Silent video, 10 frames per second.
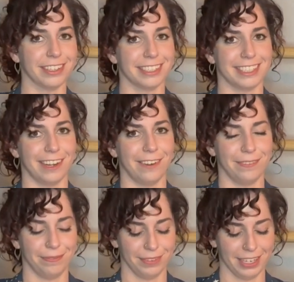So
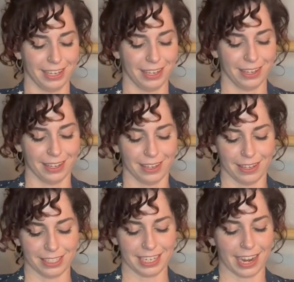
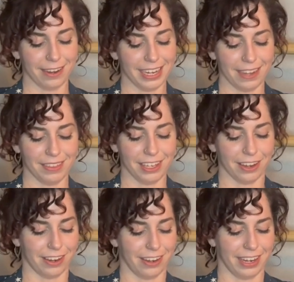yeah, I already have the
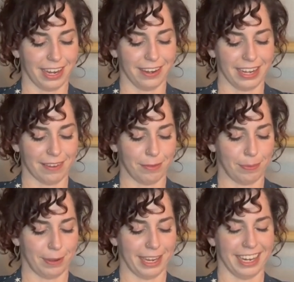yarn. I already have the
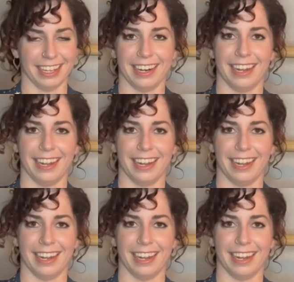plan.